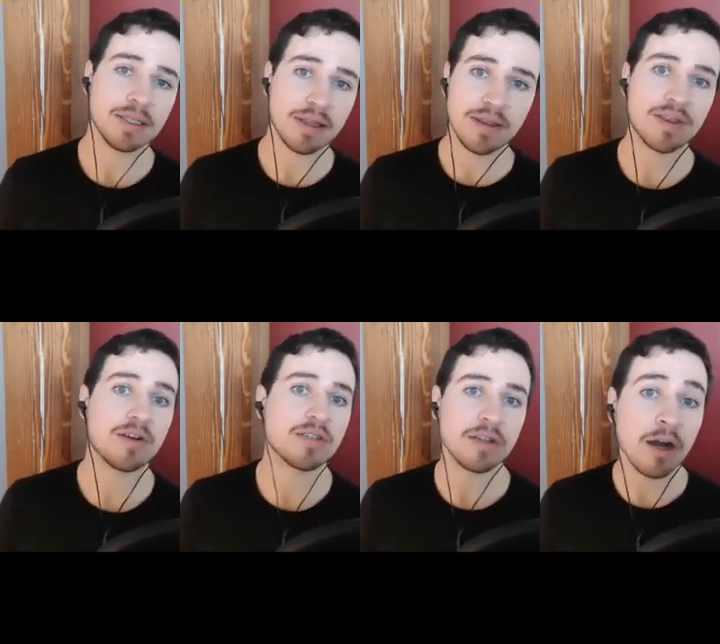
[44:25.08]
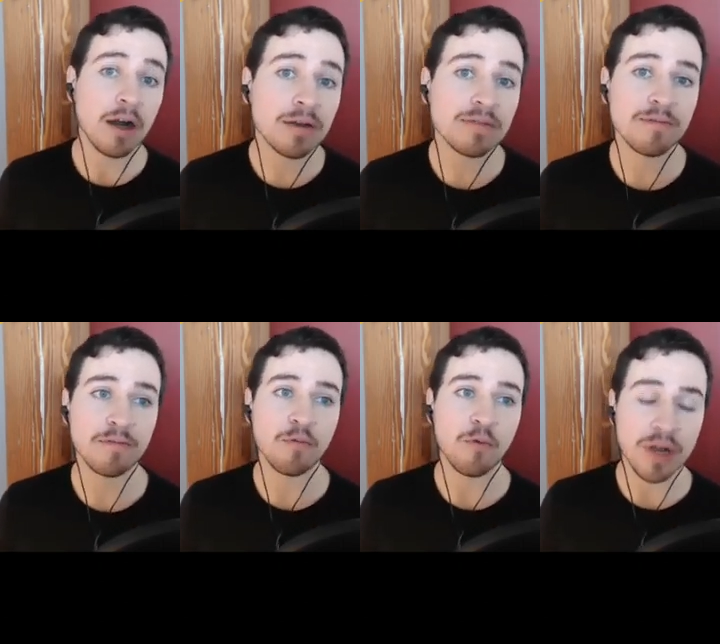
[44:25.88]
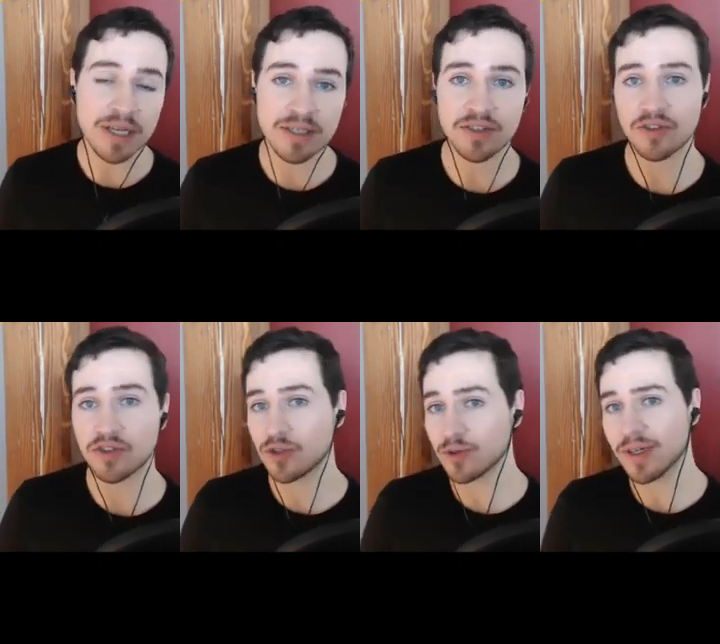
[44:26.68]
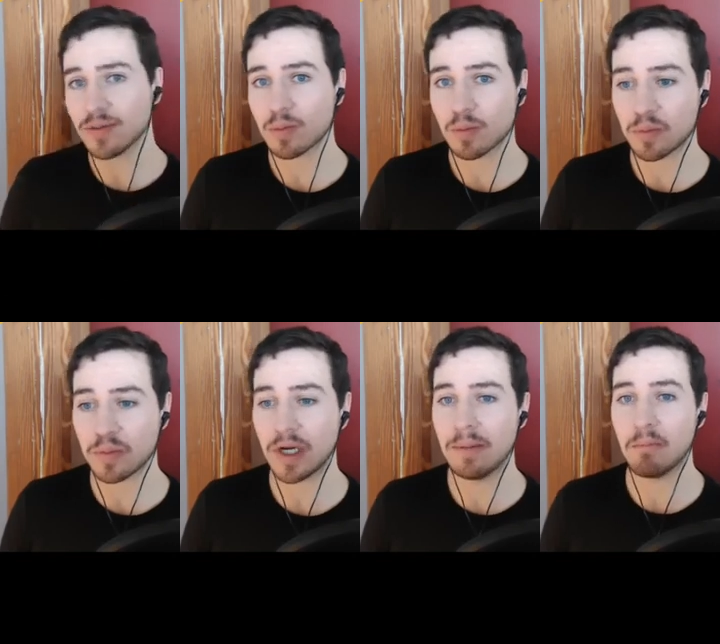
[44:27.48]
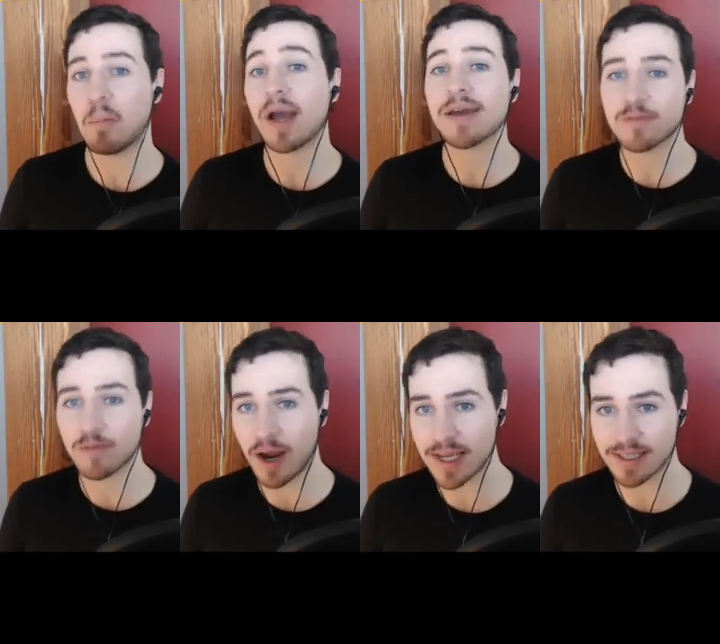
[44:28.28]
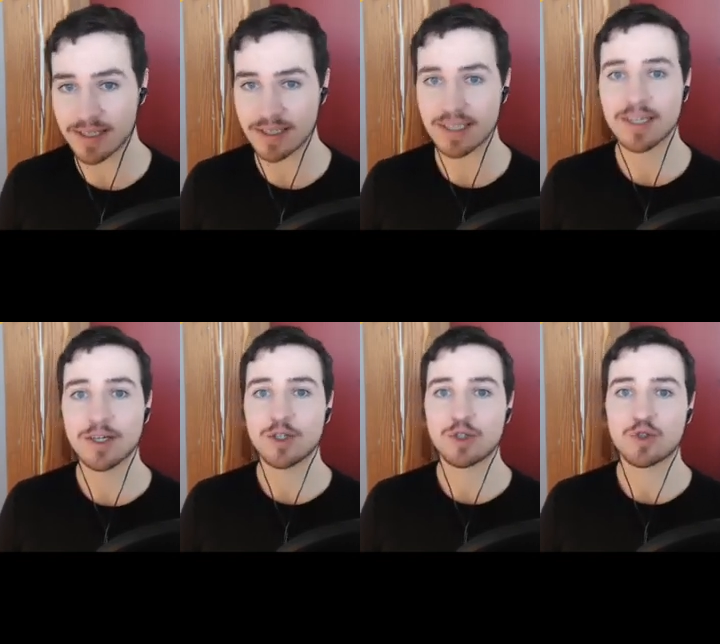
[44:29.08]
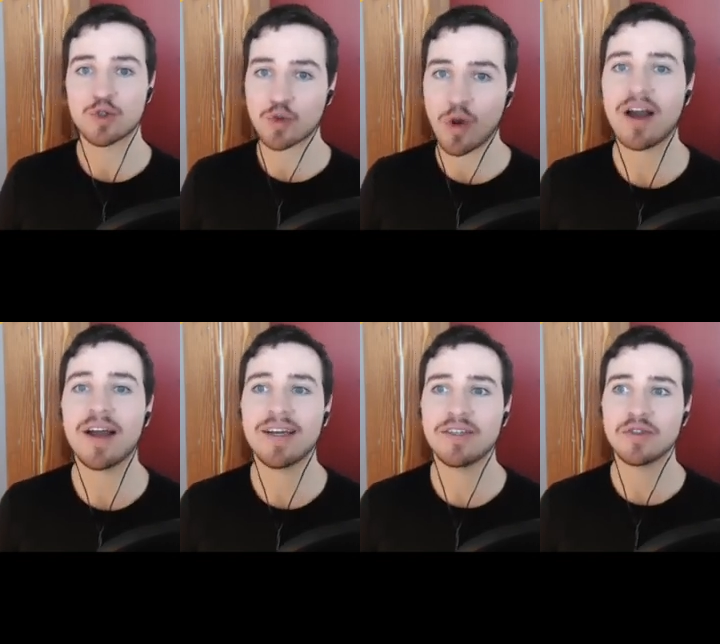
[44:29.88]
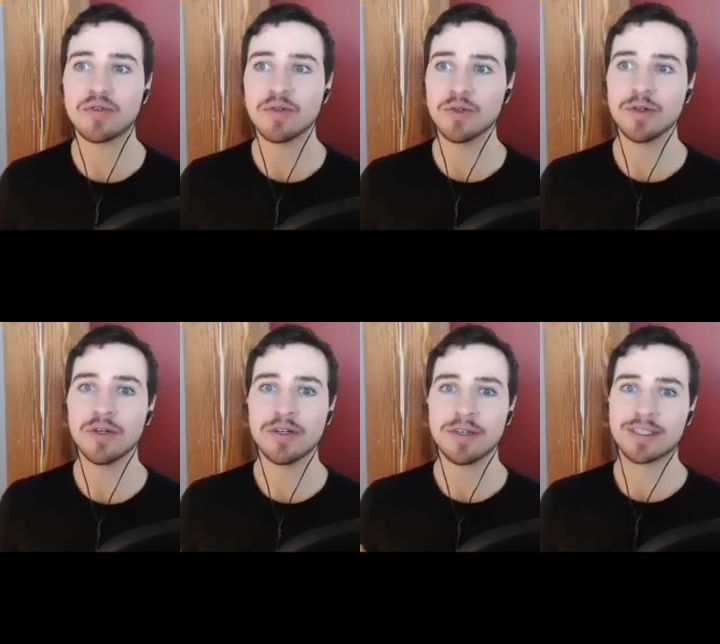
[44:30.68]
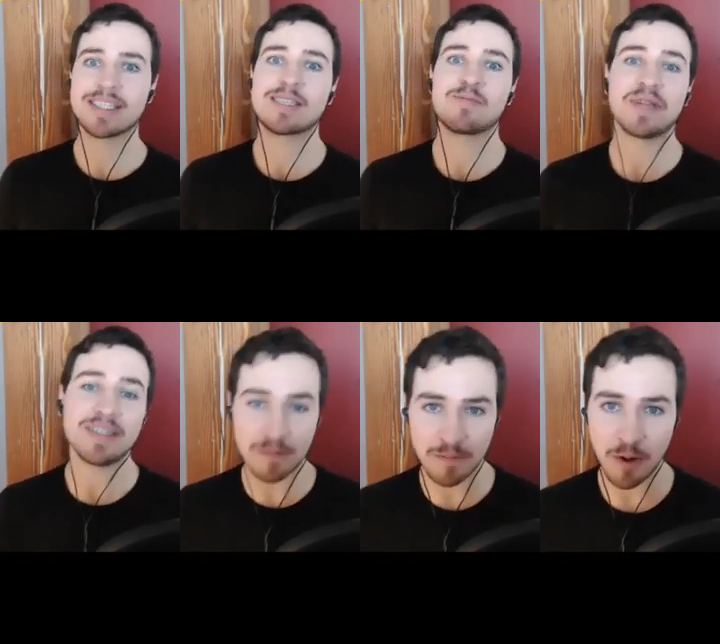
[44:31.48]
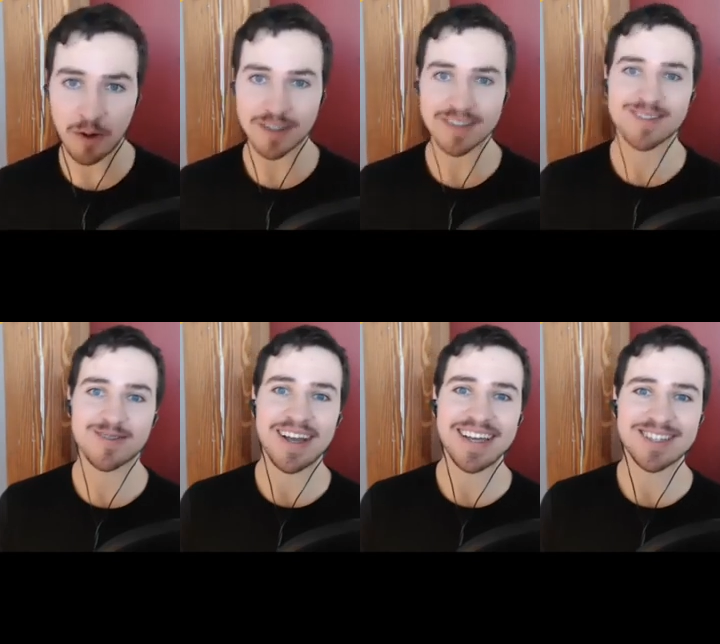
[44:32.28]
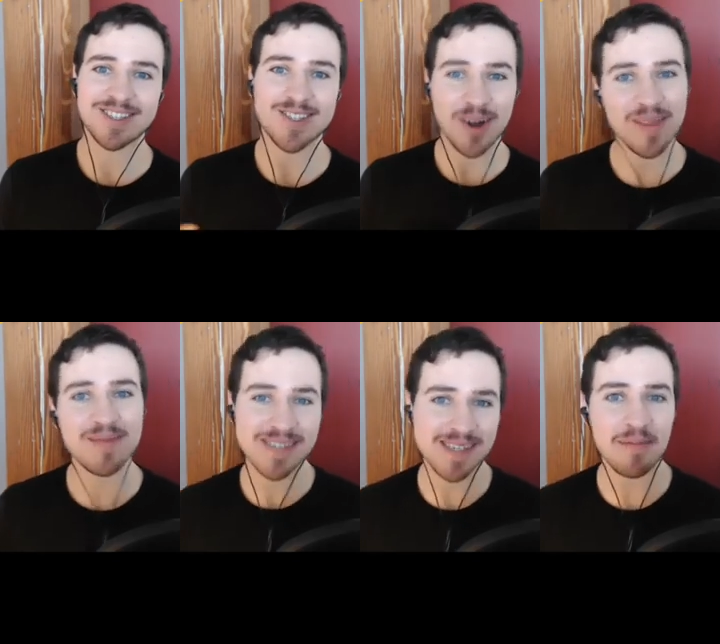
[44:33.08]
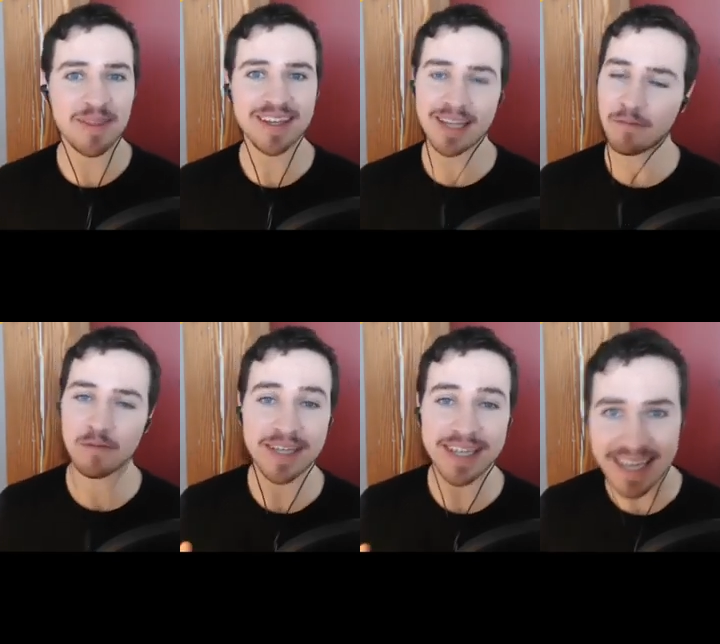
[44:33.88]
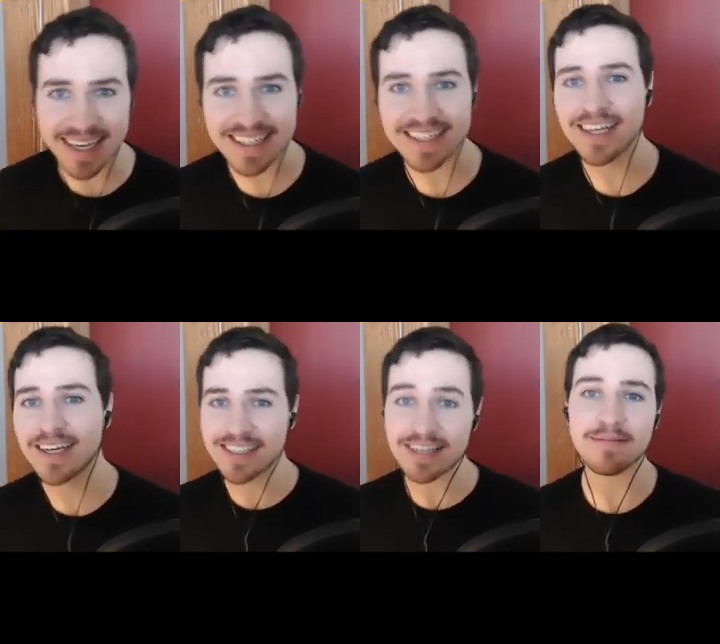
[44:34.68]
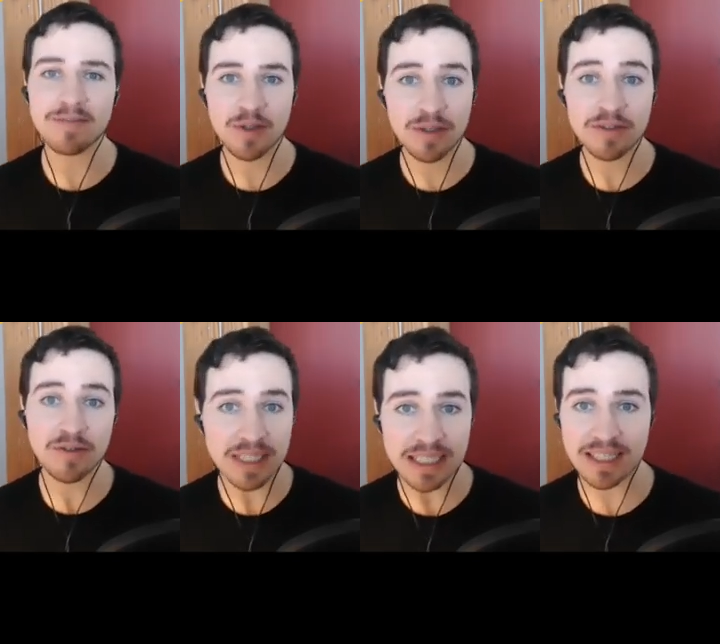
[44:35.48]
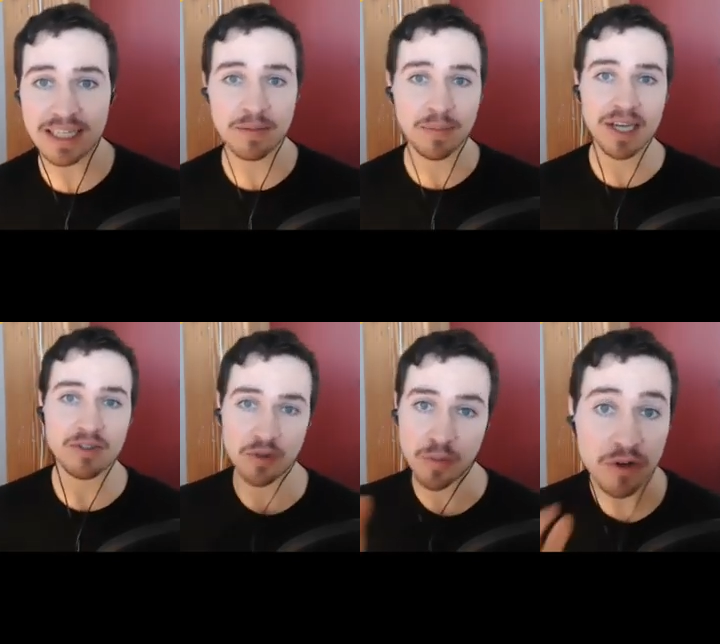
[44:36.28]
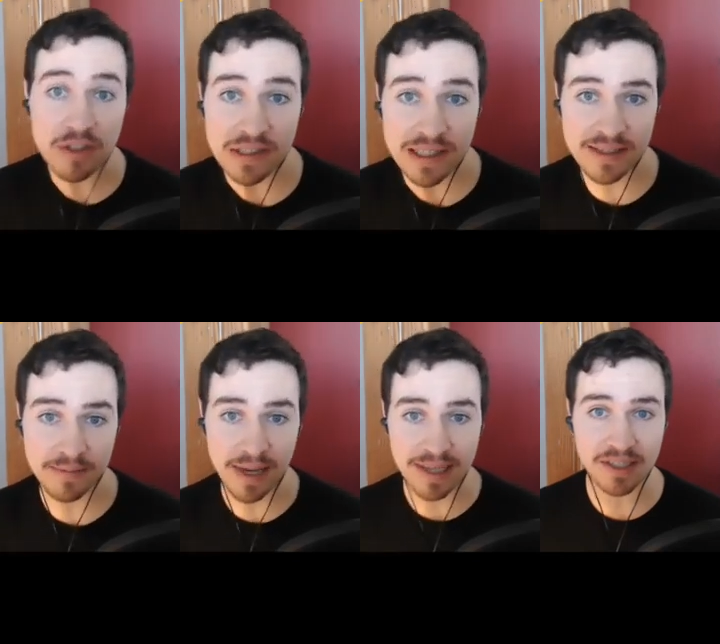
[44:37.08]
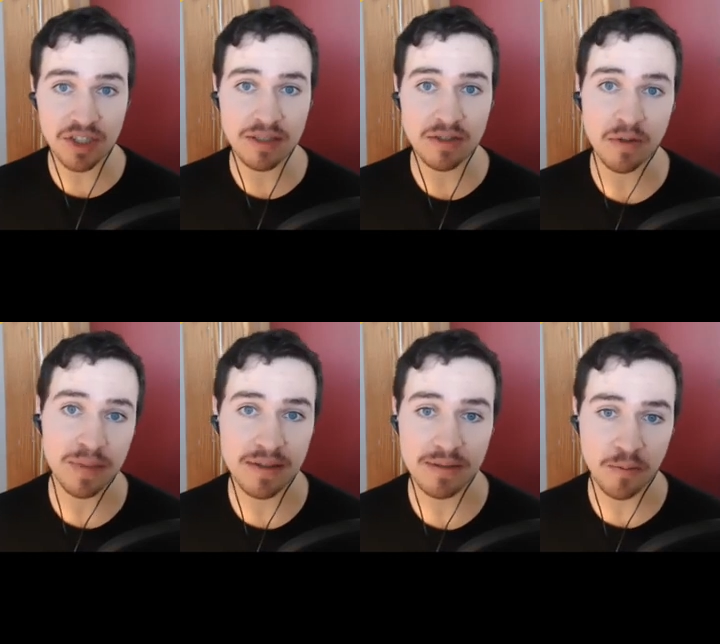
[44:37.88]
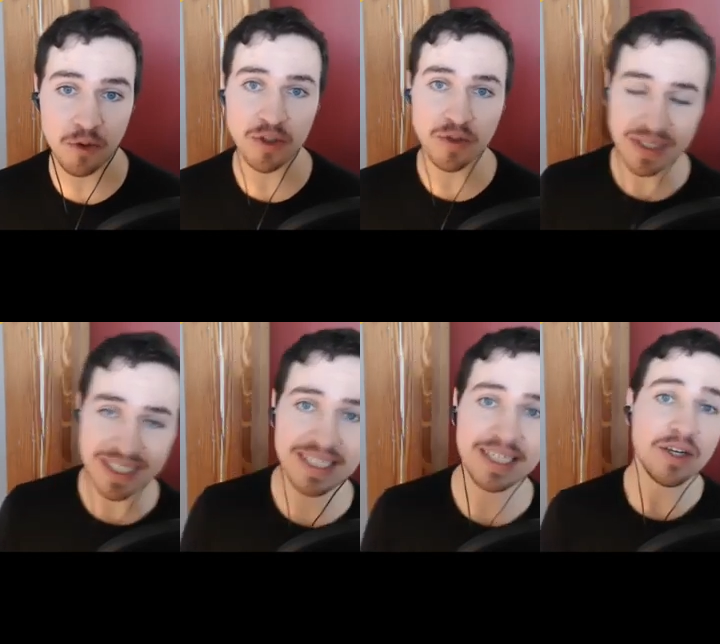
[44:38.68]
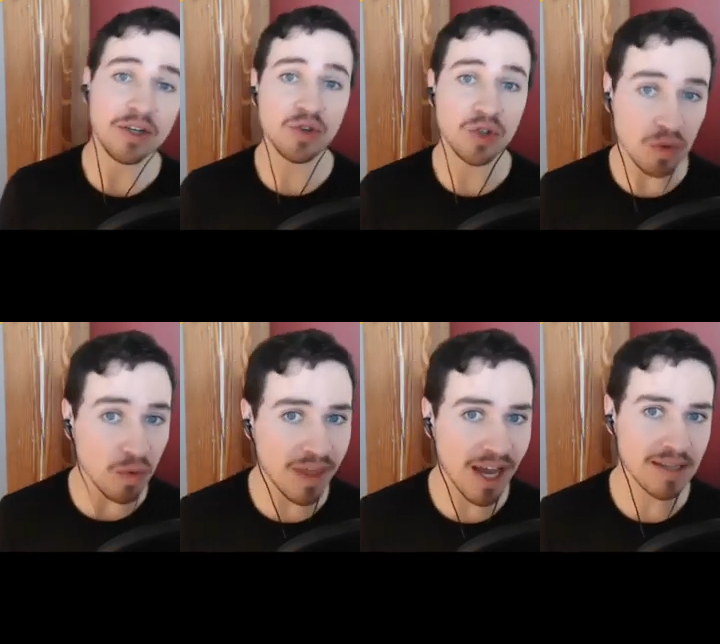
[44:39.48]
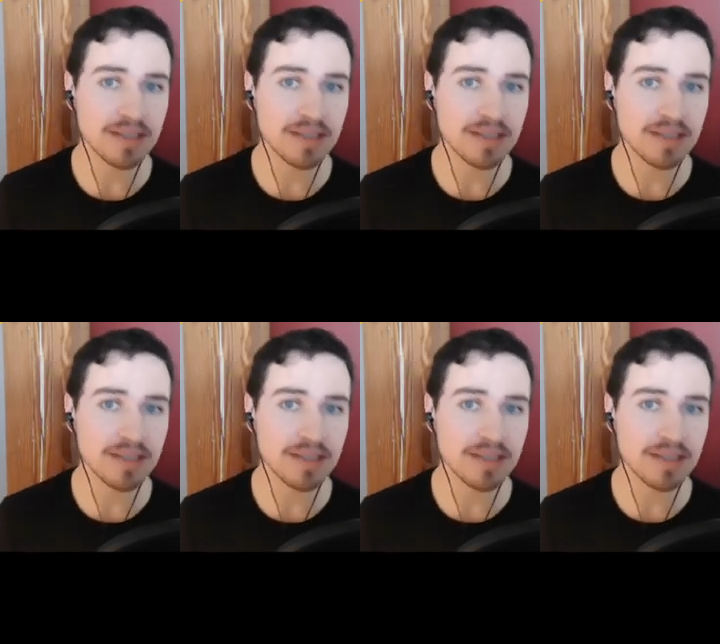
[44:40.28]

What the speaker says: There's a lot of ways to do it. But my advice is, try to split the focus, right? Show them something. If you can, send them to a unique landing page or personalize the messaging so a bit more unique. Do that.